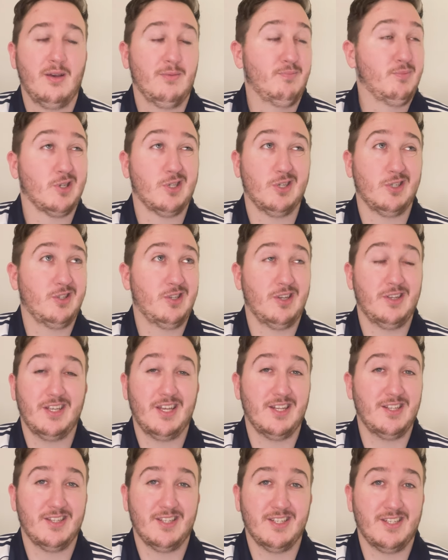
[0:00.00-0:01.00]
Because at the
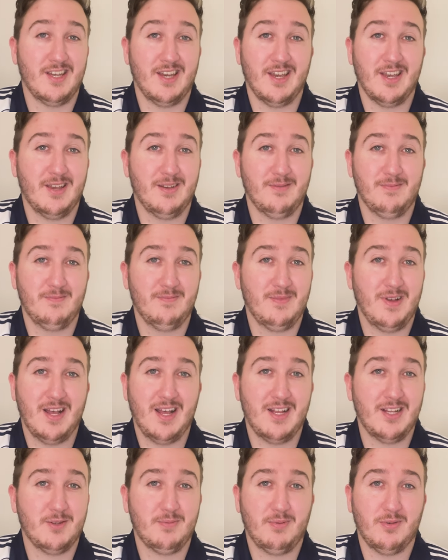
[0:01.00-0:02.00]
end of the day,
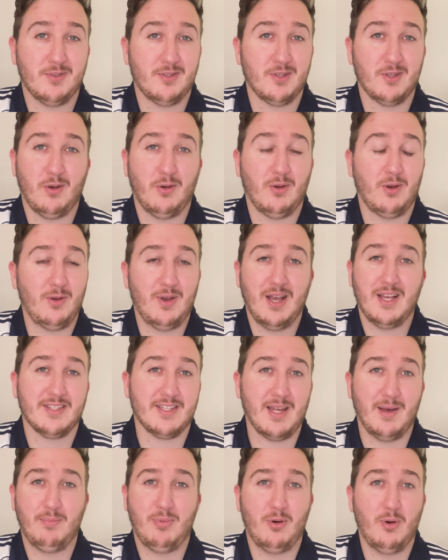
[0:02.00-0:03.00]
Ange Postecoglou has
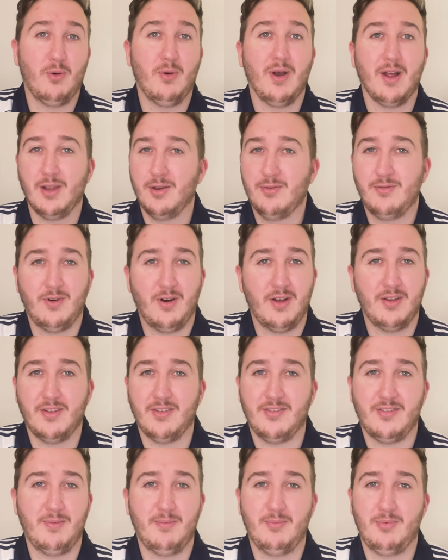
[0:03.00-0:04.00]
that pull and he'll find a
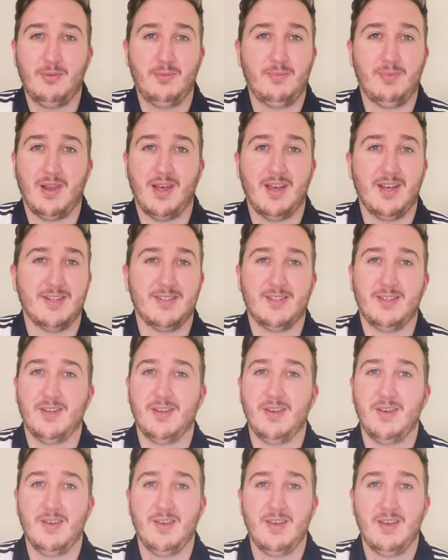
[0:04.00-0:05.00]
simple player
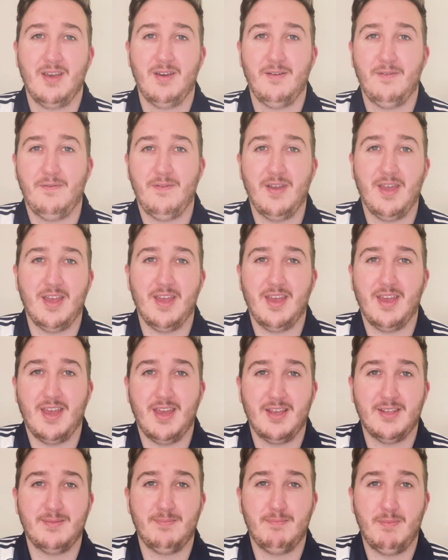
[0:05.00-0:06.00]
to fit
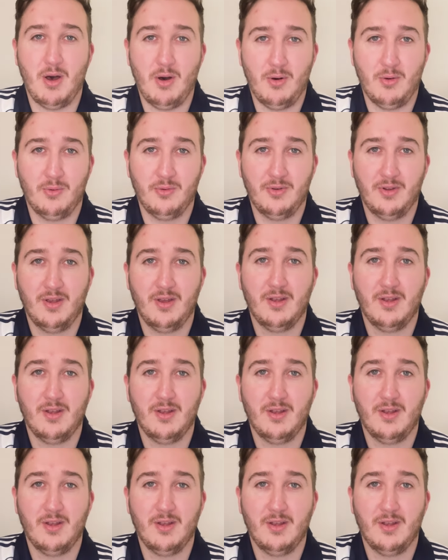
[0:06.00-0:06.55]
his mould.